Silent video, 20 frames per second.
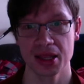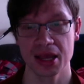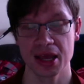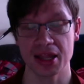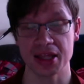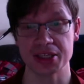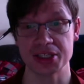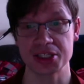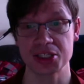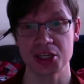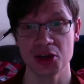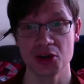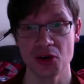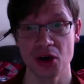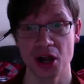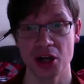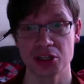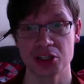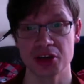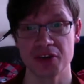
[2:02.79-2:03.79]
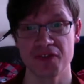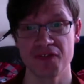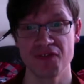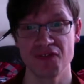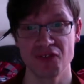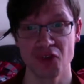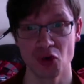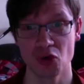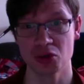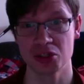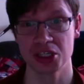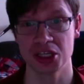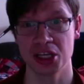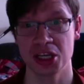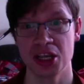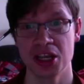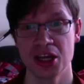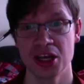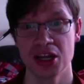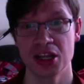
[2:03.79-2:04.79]
yeah, there's
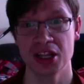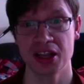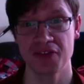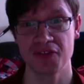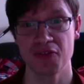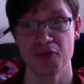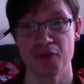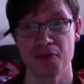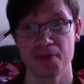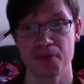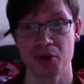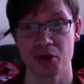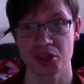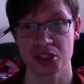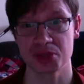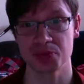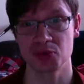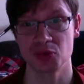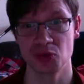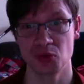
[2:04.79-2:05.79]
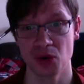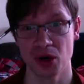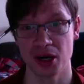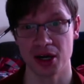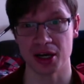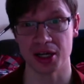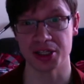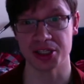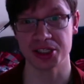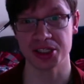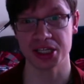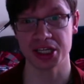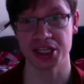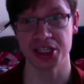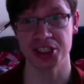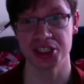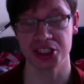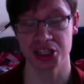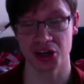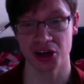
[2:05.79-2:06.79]
240 different possible words in
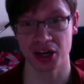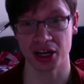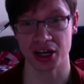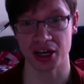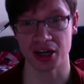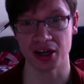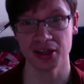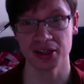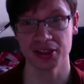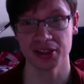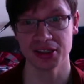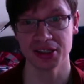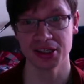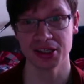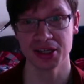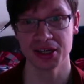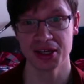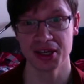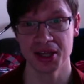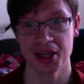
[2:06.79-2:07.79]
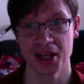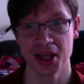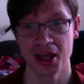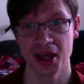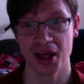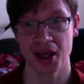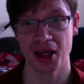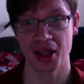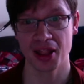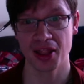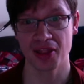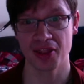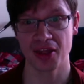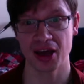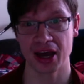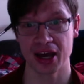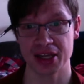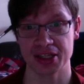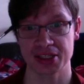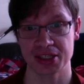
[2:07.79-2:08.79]
China
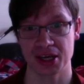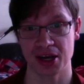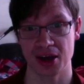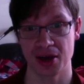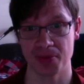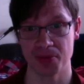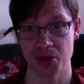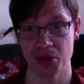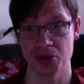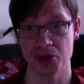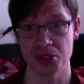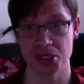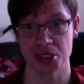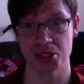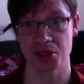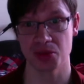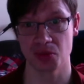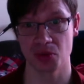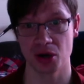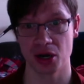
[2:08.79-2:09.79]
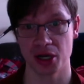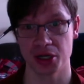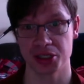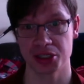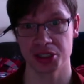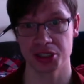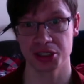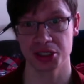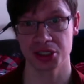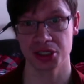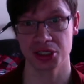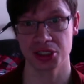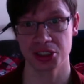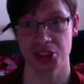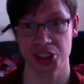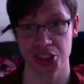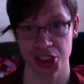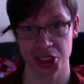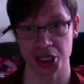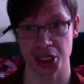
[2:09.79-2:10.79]
that uses the word
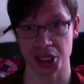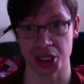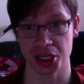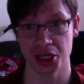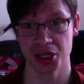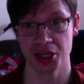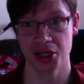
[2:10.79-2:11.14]
chi.